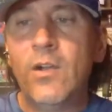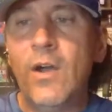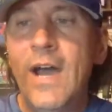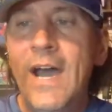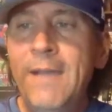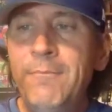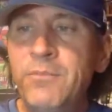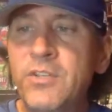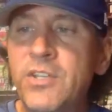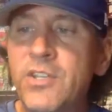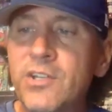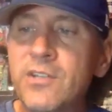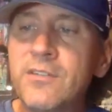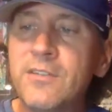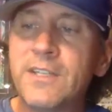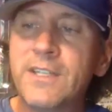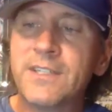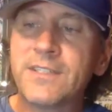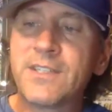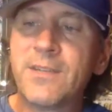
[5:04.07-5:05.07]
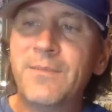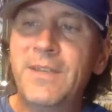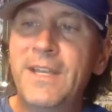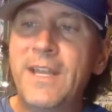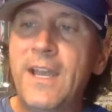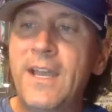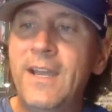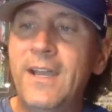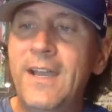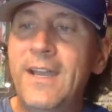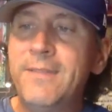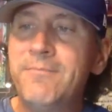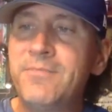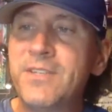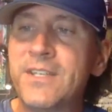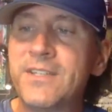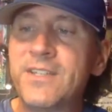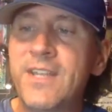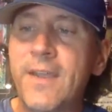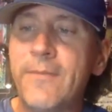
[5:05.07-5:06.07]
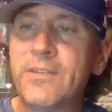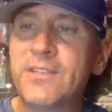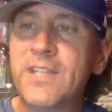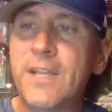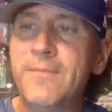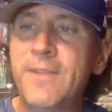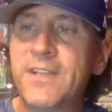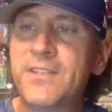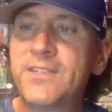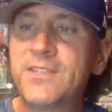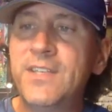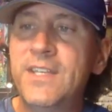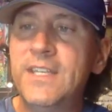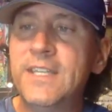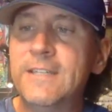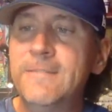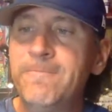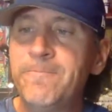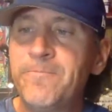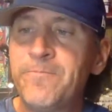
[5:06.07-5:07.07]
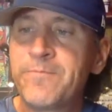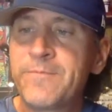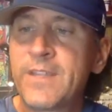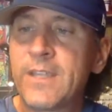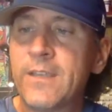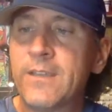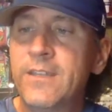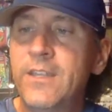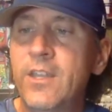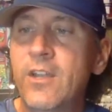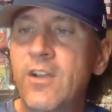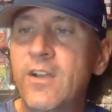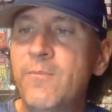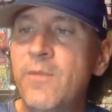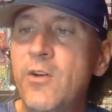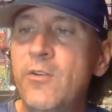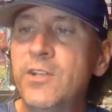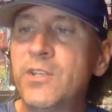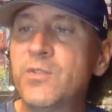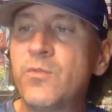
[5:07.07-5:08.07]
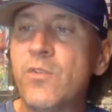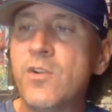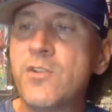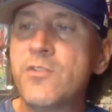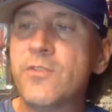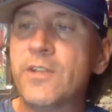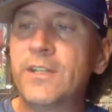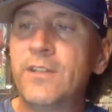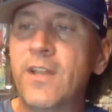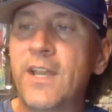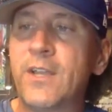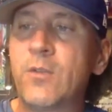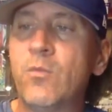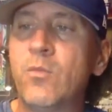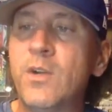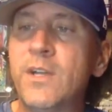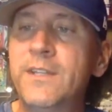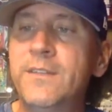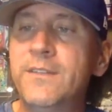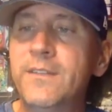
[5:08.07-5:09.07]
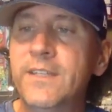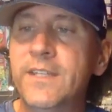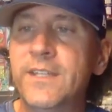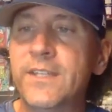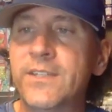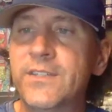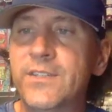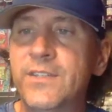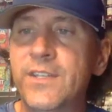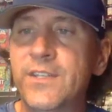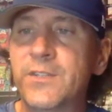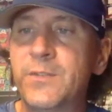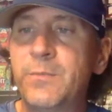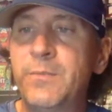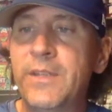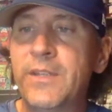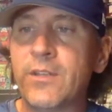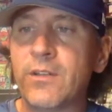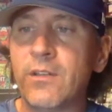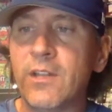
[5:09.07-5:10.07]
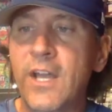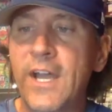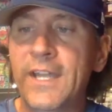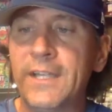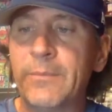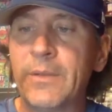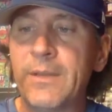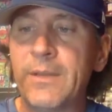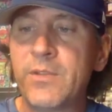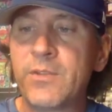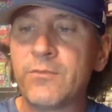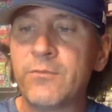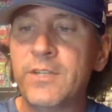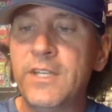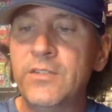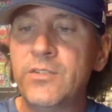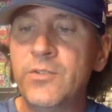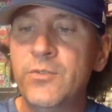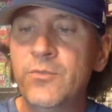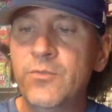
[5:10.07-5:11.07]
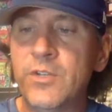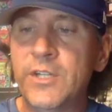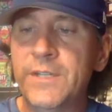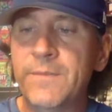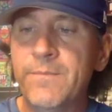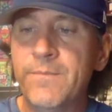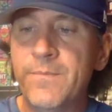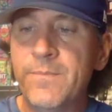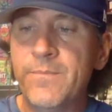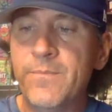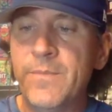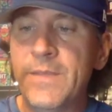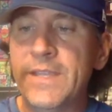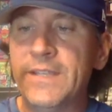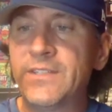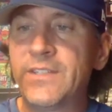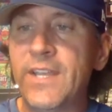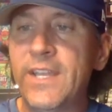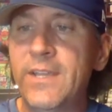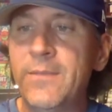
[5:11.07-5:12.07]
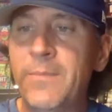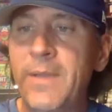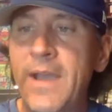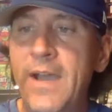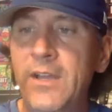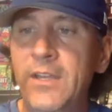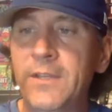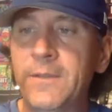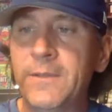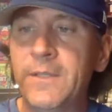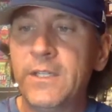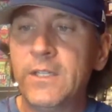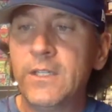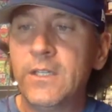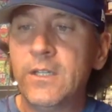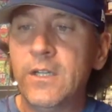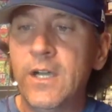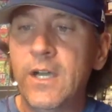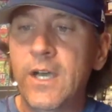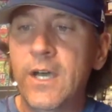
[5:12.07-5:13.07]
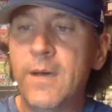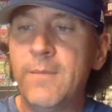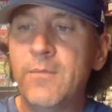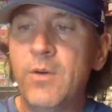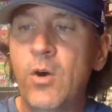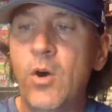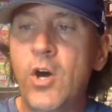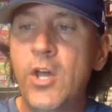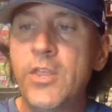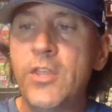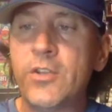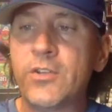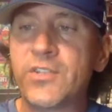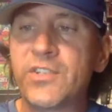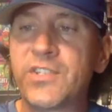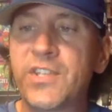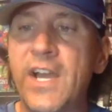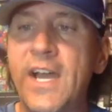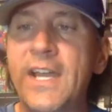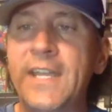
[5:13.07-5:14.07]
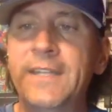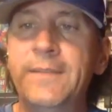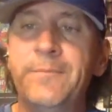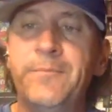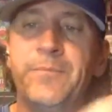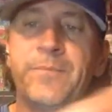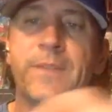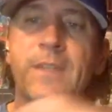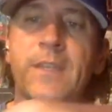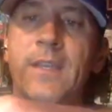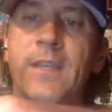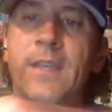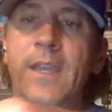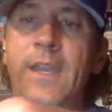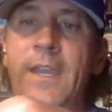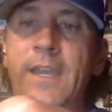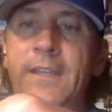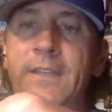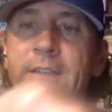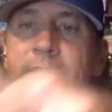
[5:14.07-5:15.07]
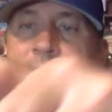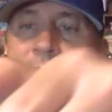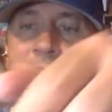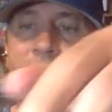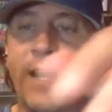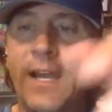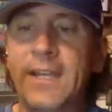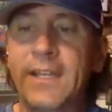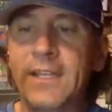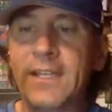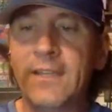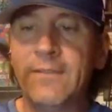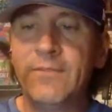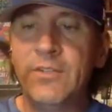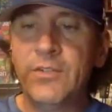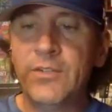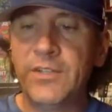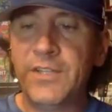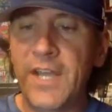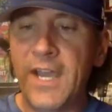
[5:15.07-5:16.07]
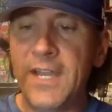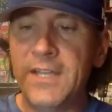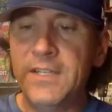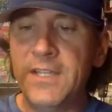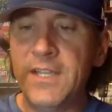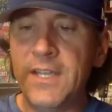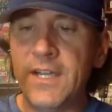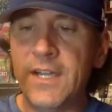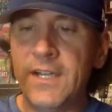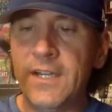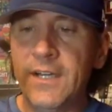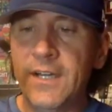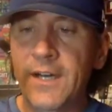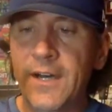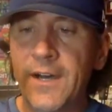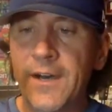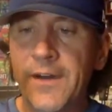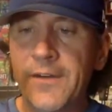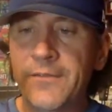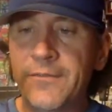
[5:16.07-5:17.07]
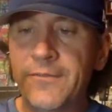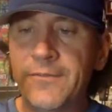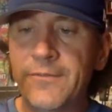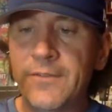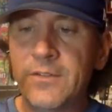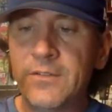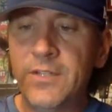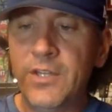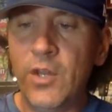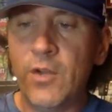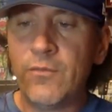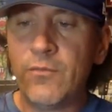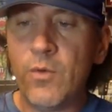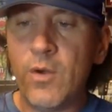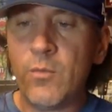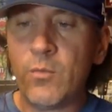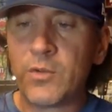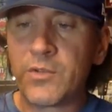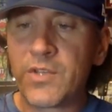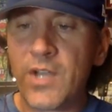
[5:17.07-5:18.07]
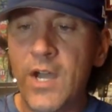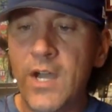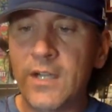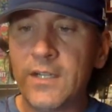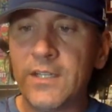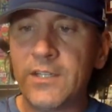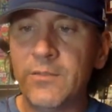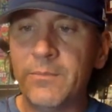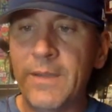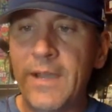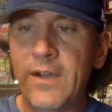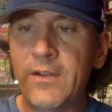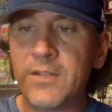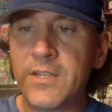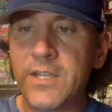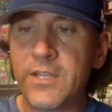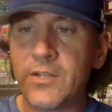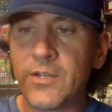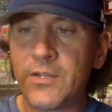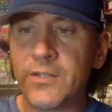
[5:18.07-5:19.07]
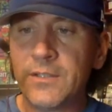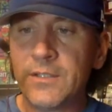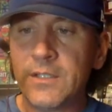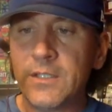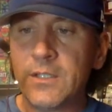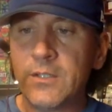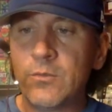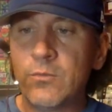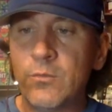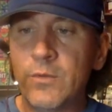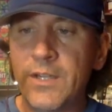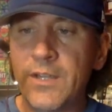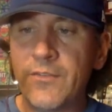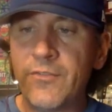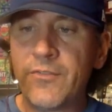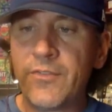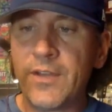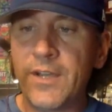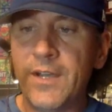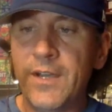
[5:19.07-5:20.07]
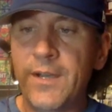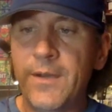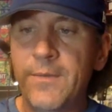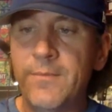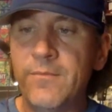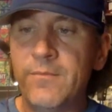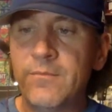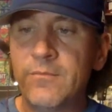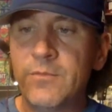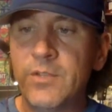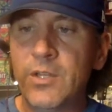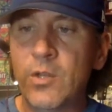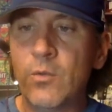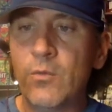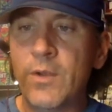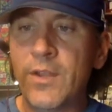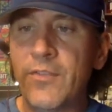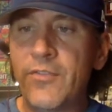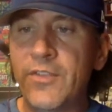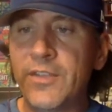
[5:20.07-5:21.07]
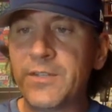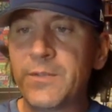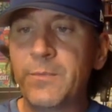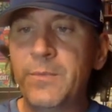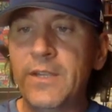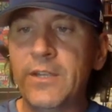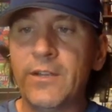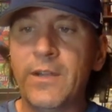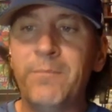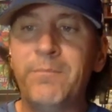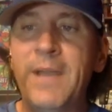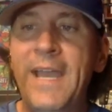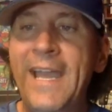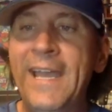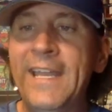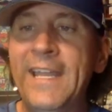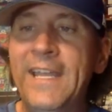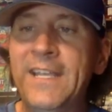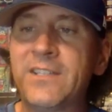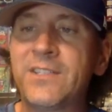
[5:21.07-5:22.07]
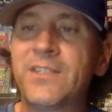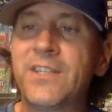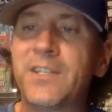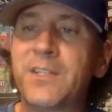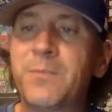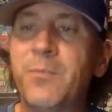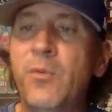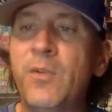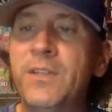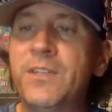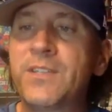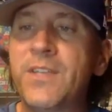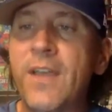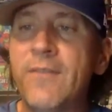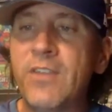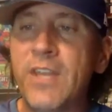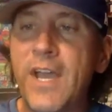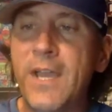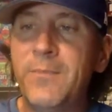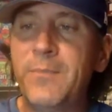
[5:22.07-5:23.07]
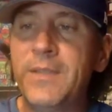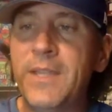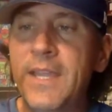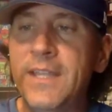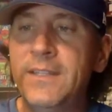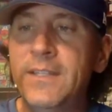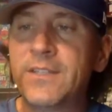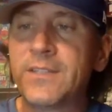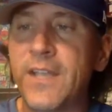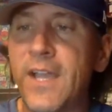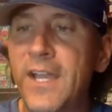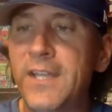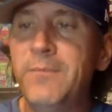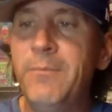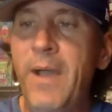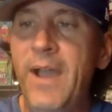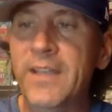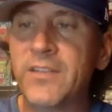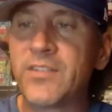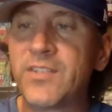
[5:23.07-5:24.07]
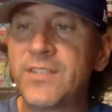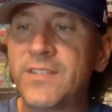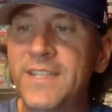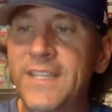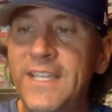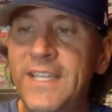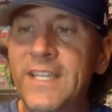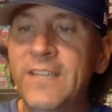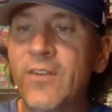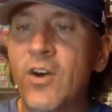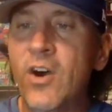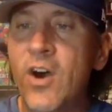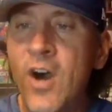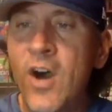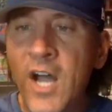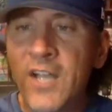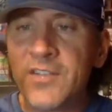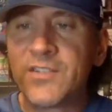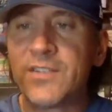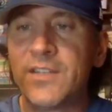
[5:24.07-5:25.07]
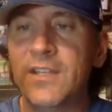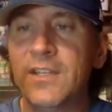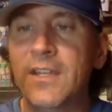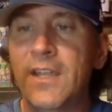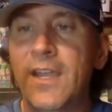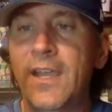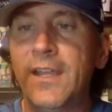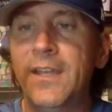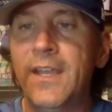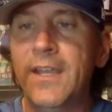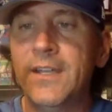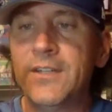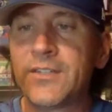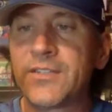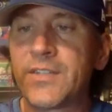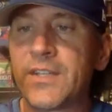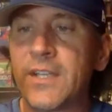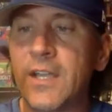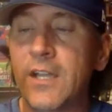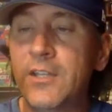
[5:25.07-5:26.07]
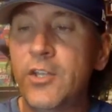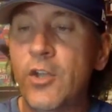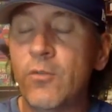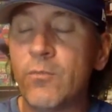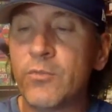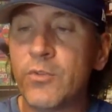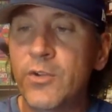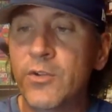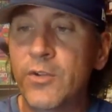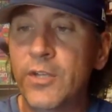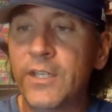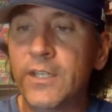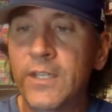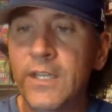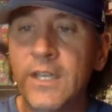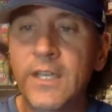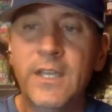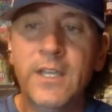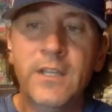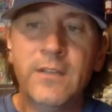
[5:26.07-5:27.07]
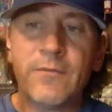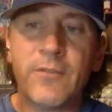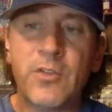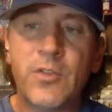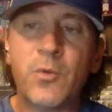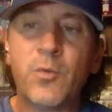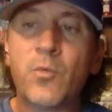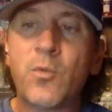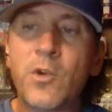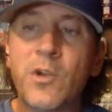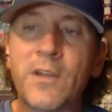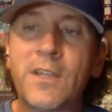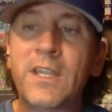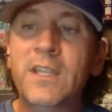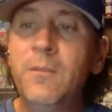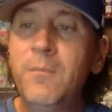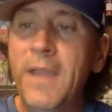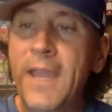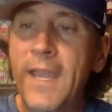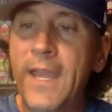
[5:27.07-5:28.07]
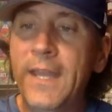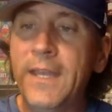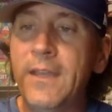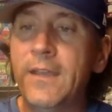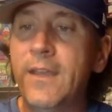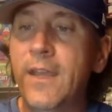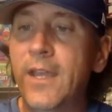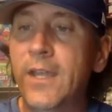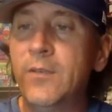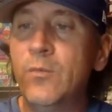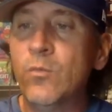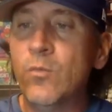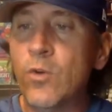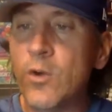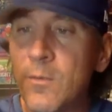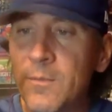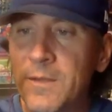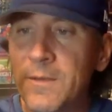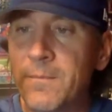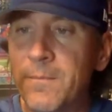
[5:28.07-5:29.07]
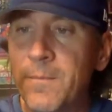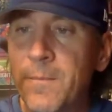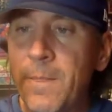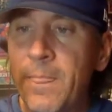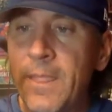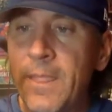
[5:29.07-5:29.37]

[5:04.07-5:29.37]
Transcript: I'm curious. I mean, I'm just, every time I see it, I'm always wondering, like, what is this beer like? But I'm going to read you what they say about it on their site and kind of give you an idea of, of what we're talking about here with this beer. A badass 6.7 IPA designed by Steve Austin and El Segundo Brewing for the working man and woman.